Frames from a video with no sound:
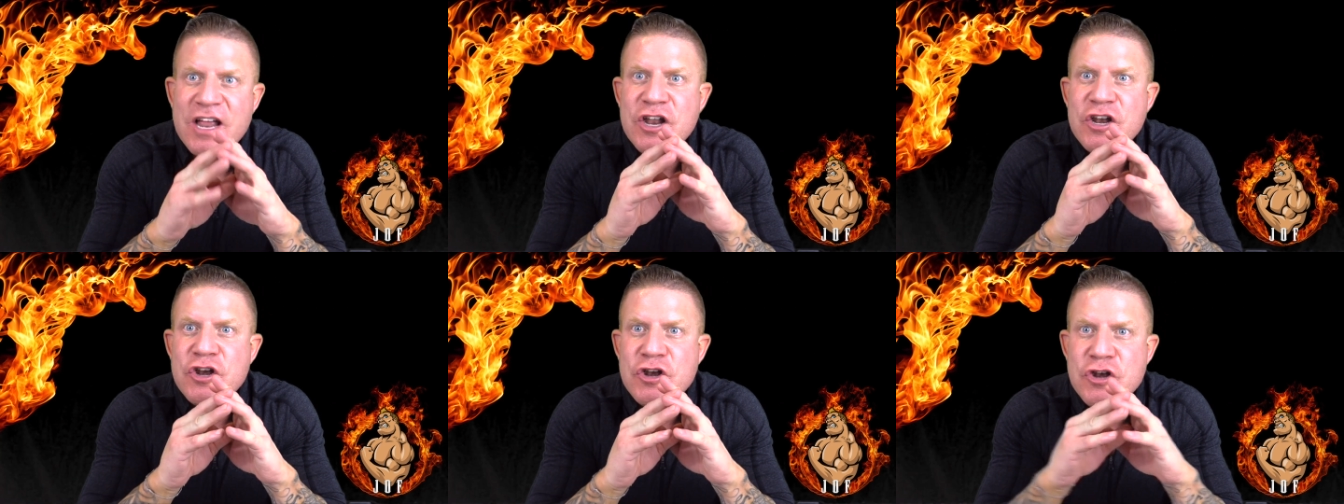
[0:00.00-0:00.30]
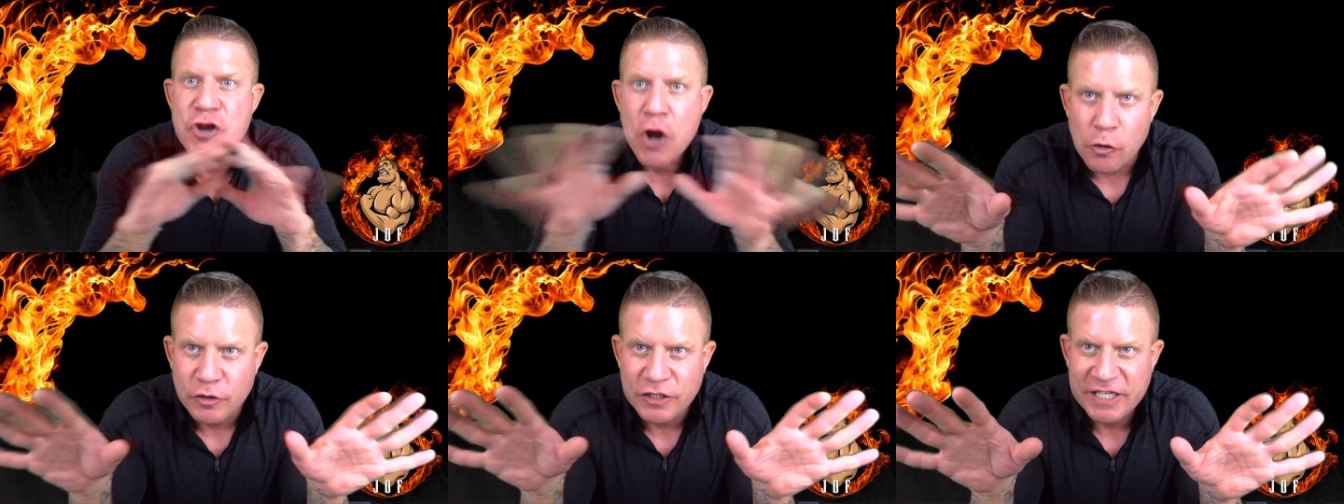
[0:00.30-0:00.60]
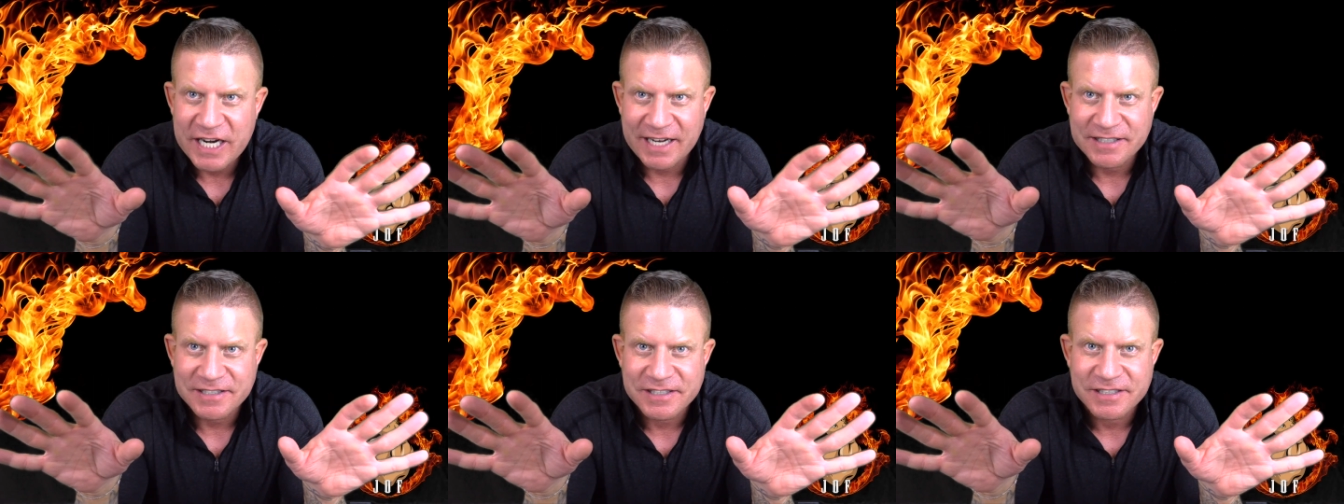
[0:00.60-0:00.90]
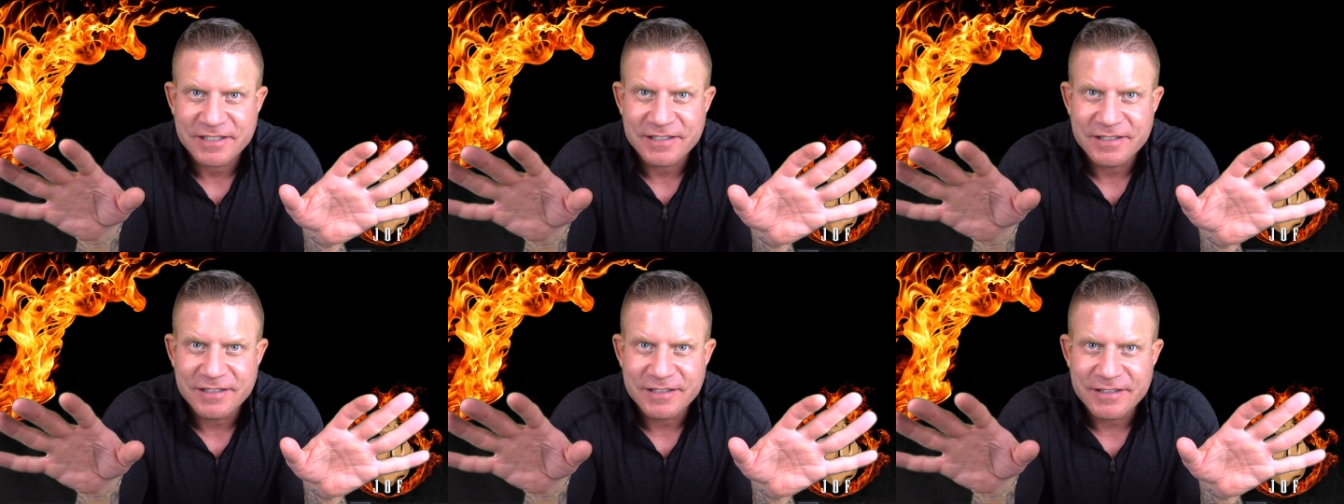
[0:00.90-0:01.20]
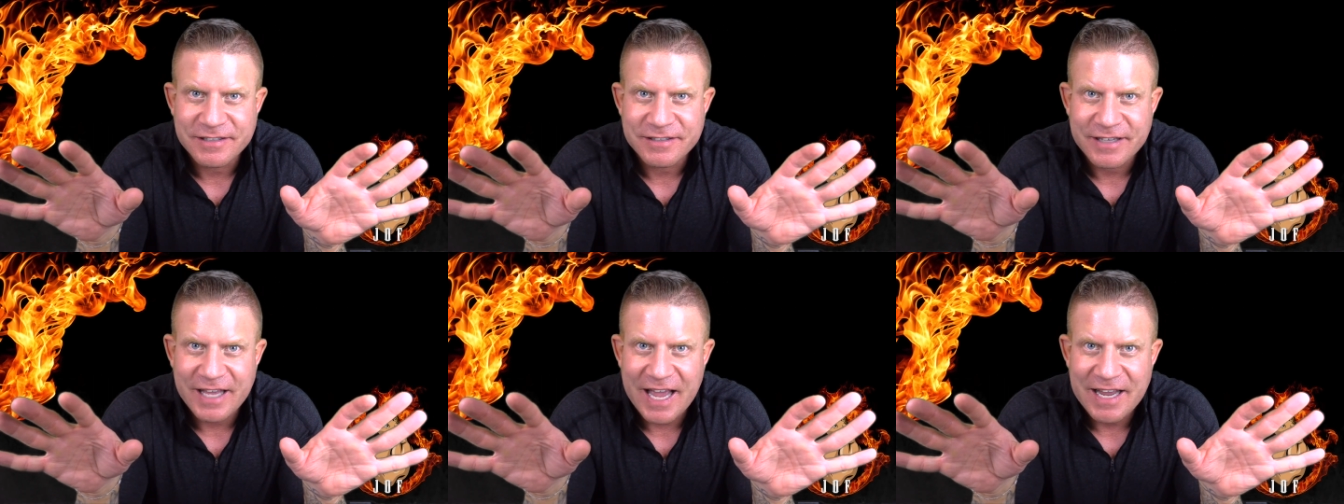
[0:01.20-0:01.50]
No chance.
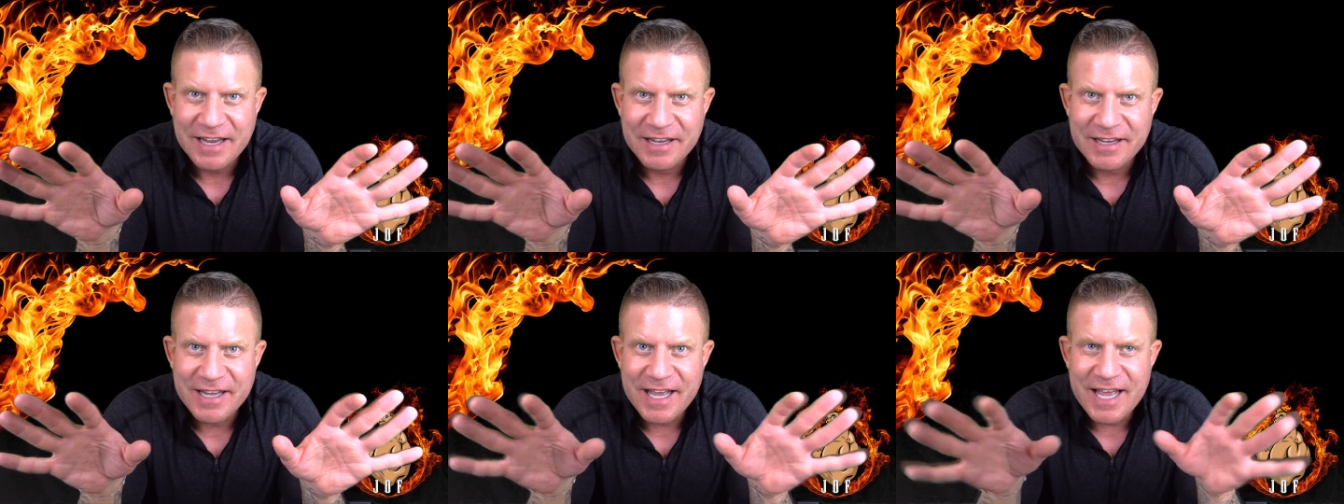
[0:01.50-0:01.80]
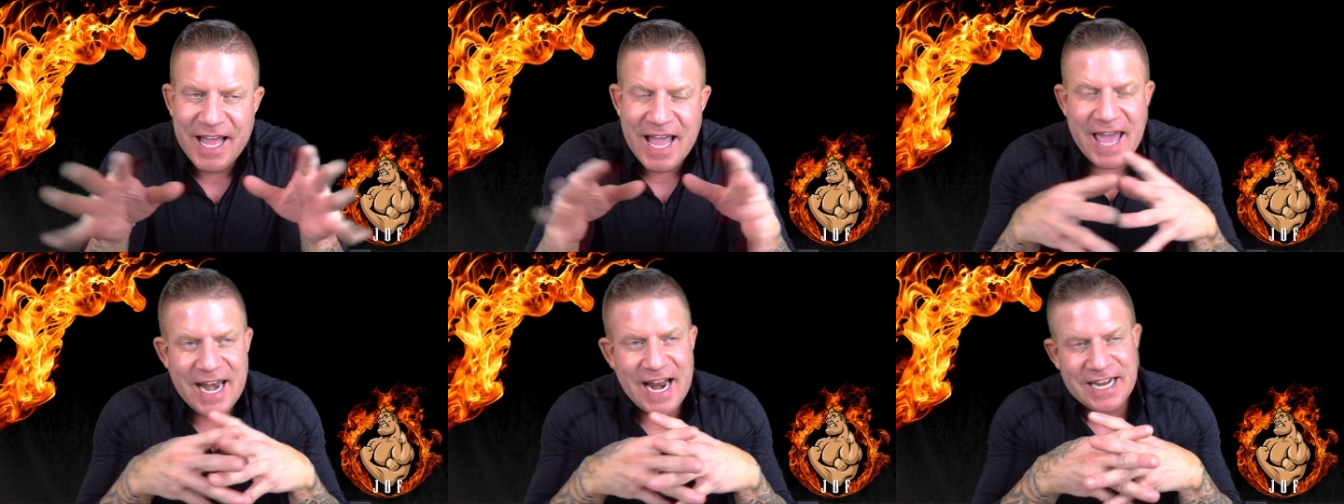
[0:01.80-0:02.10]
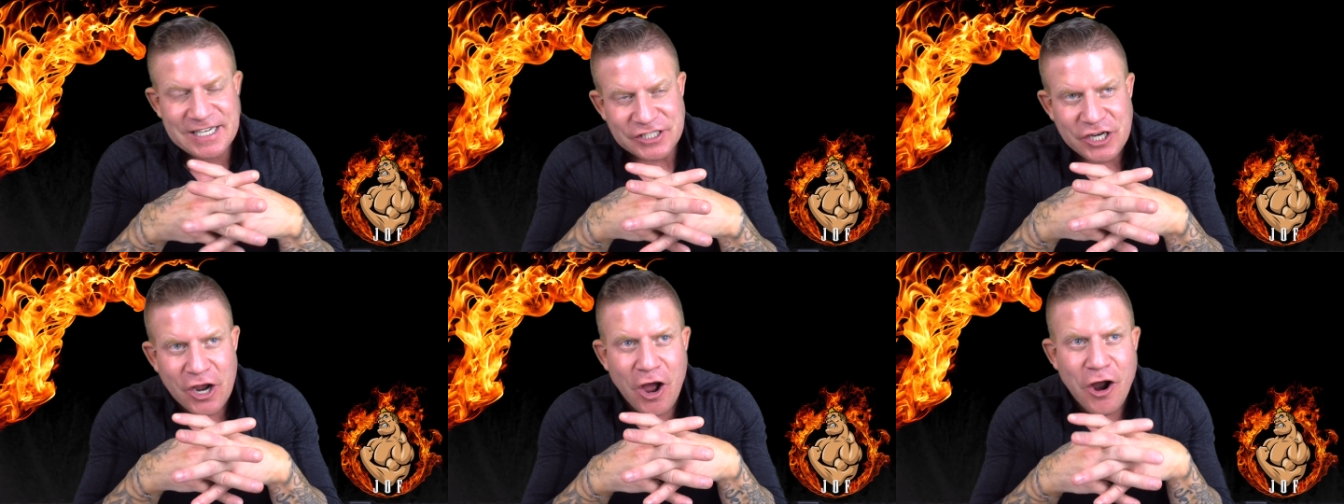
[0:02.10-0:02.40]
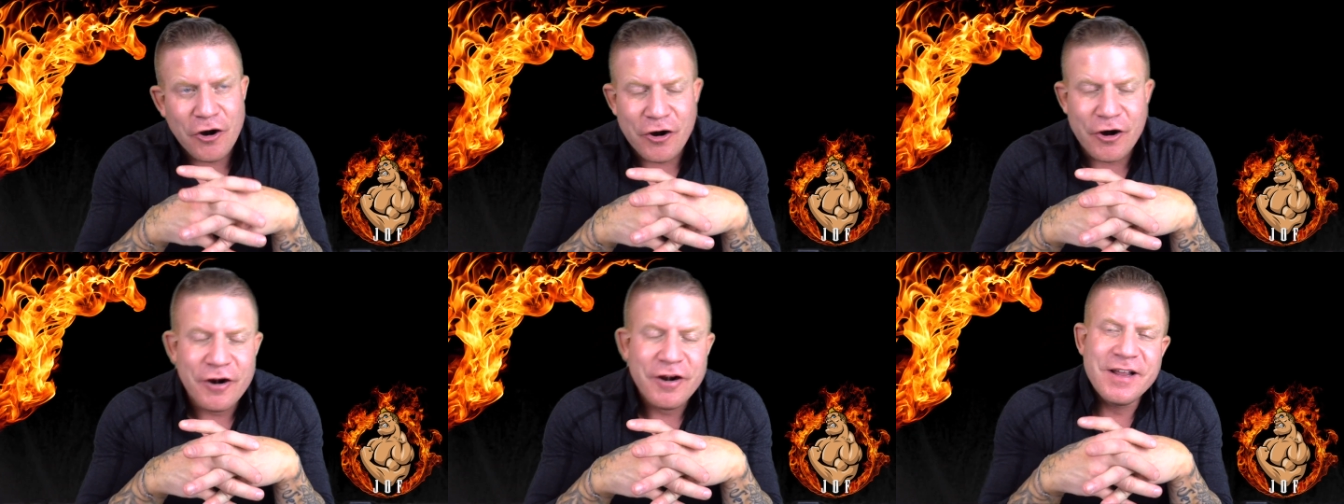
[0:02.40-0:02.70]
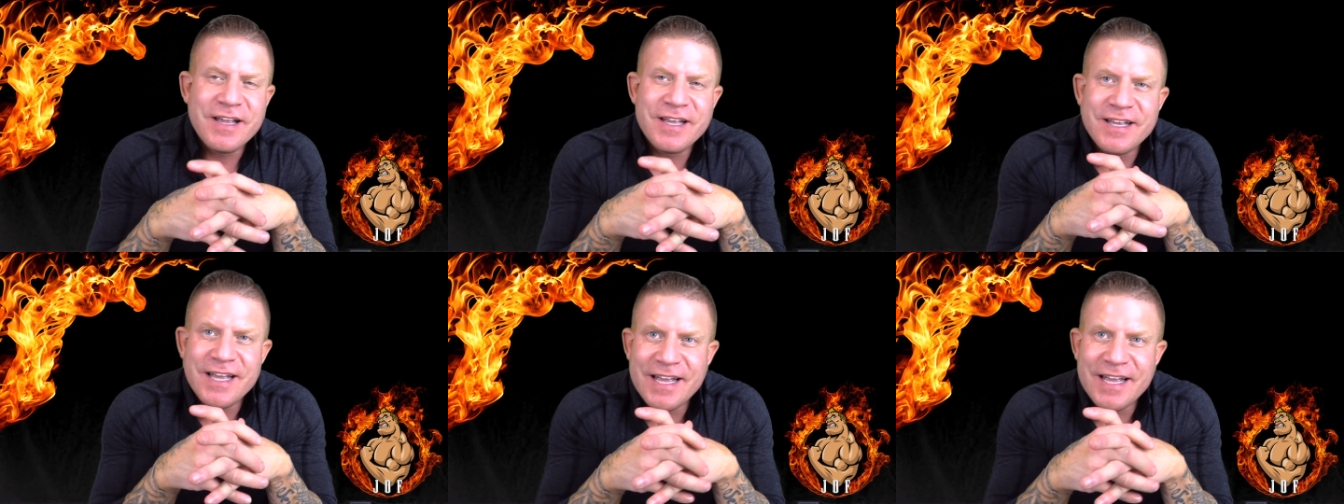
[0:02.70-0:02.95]
Okay? And I saw her